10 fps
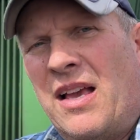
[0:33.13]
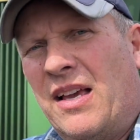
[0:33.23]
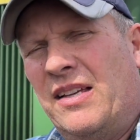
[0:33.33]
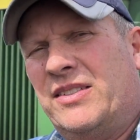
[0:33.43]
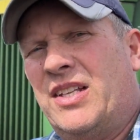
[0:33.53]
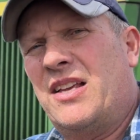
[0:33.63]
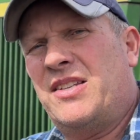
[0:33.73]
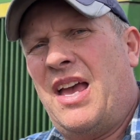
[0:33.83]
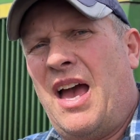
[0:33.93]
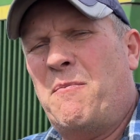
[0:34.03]
He says,
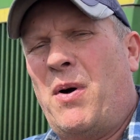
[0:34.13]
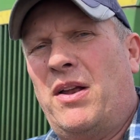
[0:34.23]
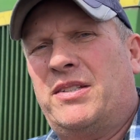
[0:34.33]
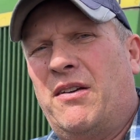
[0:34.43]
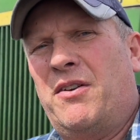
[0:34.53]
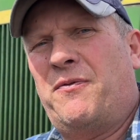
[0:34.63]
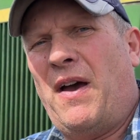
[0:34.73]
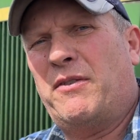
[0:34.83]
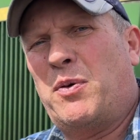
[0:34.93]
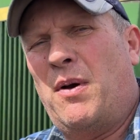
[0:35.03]
yeah, I bought a
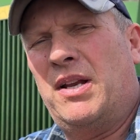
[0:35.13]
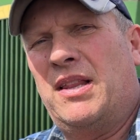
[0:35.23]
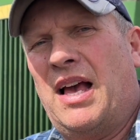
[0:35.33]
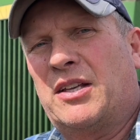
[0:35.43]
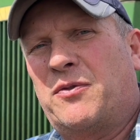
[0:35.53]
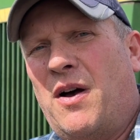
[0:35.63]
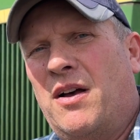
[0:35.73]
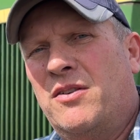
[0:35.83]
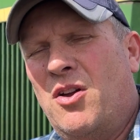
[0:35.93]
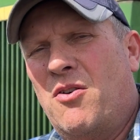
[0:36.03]
7520 last
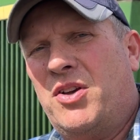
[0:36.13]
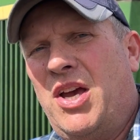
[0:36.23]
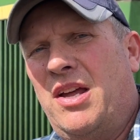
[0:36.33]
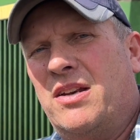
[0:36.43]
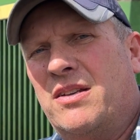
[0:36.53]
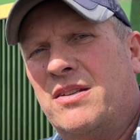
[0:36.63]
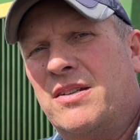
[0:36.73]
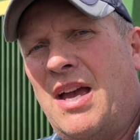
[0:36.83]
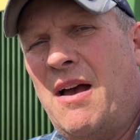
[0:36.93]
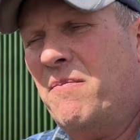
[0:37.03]
fall. No kidding.
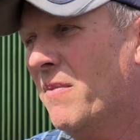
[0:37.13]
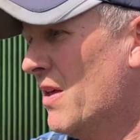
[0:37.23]
Yep.